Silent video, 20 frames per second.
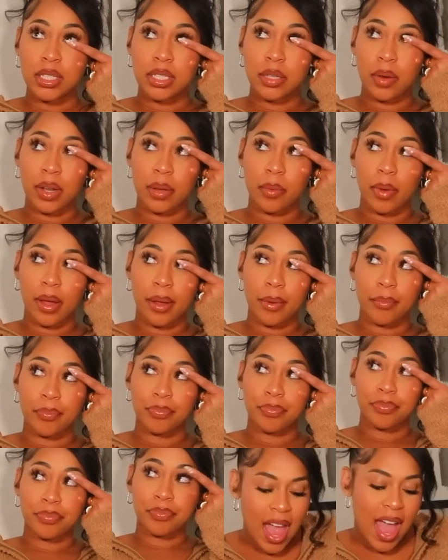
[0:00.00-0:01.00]
So anyway.
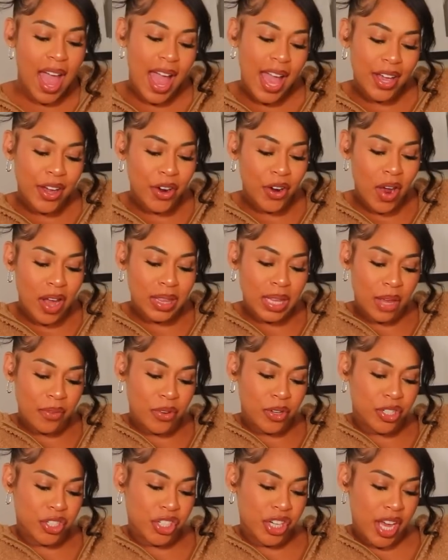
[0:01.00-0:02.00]
Hey girl, I
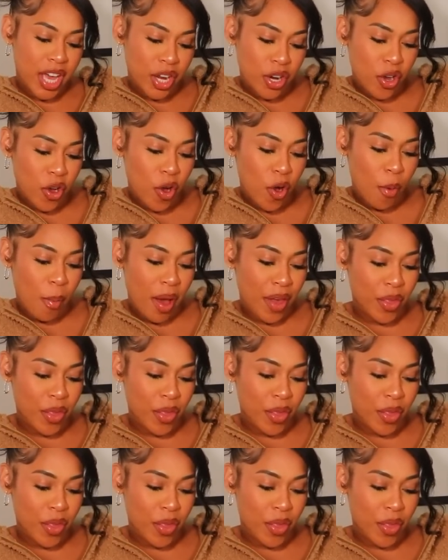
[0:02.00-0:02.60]
love your channel.